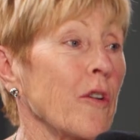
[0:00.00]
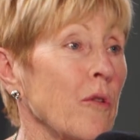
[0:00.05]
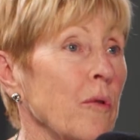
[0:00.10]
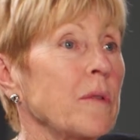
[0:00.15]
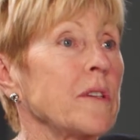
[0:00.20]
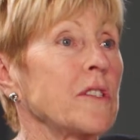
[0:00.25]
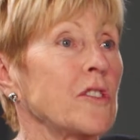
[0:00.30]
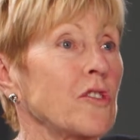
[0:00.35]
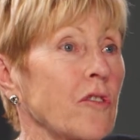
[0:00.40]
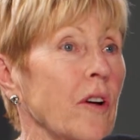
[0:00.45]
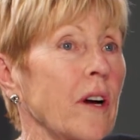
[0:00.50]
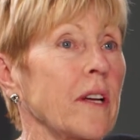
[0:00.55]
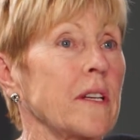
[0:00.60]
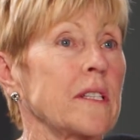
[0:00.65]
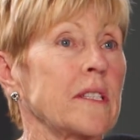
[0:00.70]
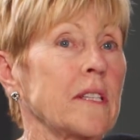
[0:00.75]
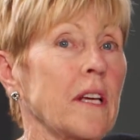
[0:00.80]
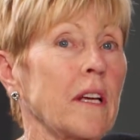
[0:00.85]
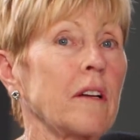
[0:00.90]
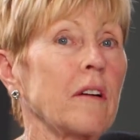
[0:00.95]
always try
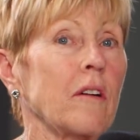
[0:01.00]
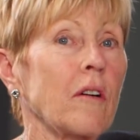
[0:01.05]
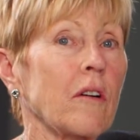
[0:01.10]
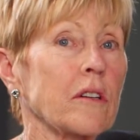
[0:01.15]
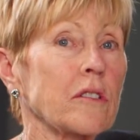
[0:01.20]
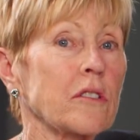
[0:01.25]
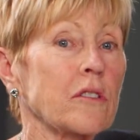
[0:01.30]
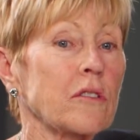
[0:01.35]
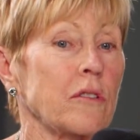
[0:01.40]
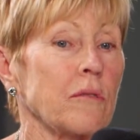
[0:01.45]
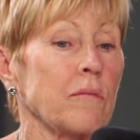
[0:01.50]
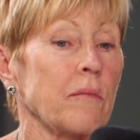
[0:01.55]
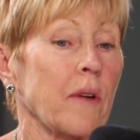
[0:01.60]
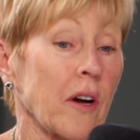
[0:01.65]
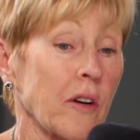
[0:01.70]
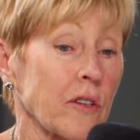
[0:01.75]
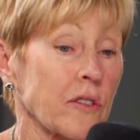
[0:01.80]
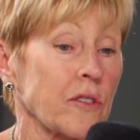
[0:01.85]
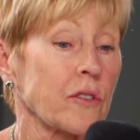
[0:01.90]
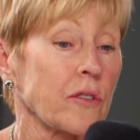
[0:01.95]
to say to our stu-
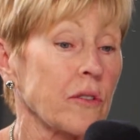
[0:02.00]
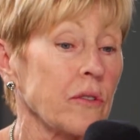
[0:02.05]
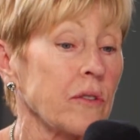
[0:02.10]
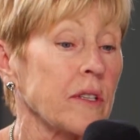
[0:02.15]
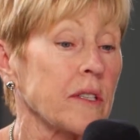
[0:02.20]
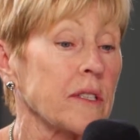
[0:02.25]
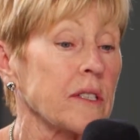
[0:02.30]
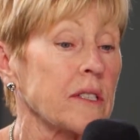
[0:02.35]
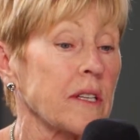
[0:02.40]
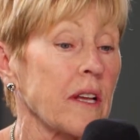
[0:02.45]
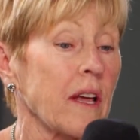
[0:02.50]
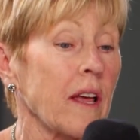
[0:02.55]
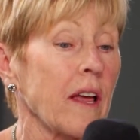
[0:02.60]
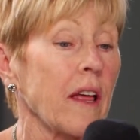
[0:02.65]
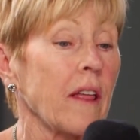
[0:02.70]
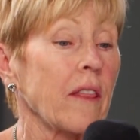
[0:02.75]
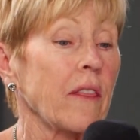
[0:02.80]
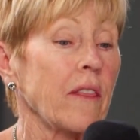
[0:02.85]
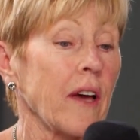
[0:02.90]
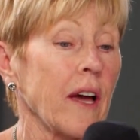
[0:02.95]
my, our students
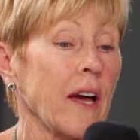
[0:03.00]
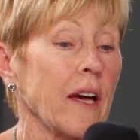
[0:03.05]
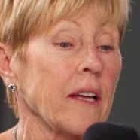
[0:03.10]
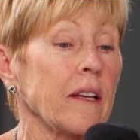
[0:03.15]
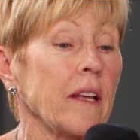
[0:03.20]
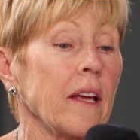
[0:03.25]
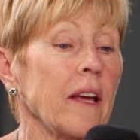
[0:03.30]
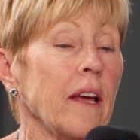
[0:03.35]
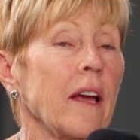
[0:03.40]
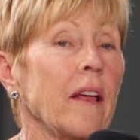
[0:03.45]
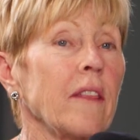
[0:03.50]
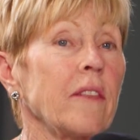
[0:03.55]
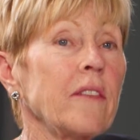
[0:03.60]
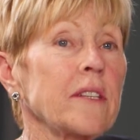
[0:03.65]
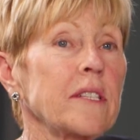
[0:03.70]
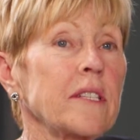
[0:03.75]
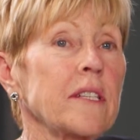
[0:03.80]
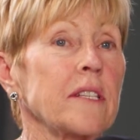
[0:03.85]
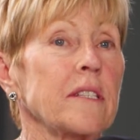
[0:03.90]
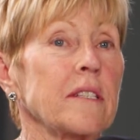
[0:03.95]
that
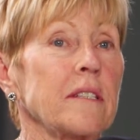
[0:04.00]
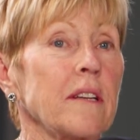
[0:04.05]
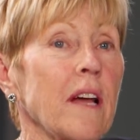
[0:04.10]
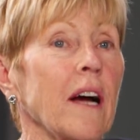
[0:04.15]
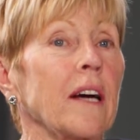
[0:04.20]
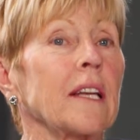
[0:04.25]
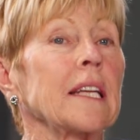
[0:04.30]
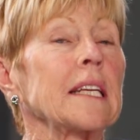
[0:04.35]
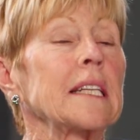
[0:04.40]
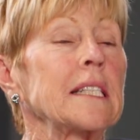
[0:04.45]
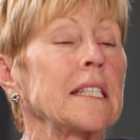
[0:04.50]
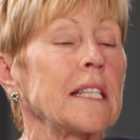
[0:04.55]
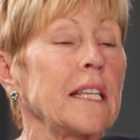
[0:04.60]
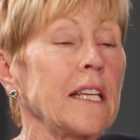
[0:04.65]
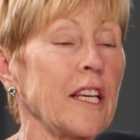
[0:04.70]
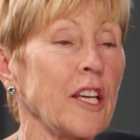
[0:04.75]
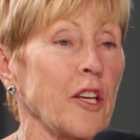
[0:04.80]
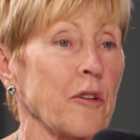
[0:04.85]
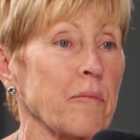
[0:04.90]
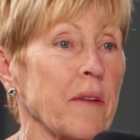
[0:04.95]
this is not a
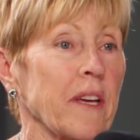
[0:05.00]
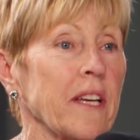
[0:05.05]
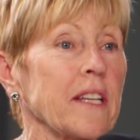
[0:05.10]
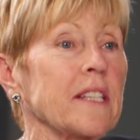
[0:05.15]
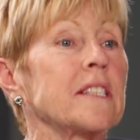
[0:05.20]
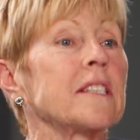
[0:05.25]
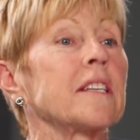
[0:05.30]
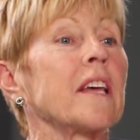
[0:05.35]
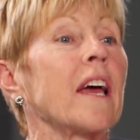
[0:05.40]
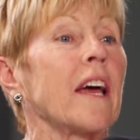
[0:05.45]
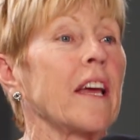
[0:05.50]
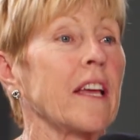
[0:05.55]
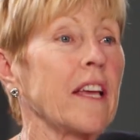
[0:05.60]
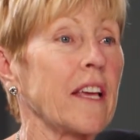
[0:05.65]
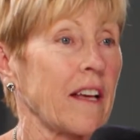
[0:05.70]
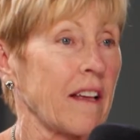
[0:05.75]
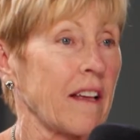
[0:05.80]
team, it's a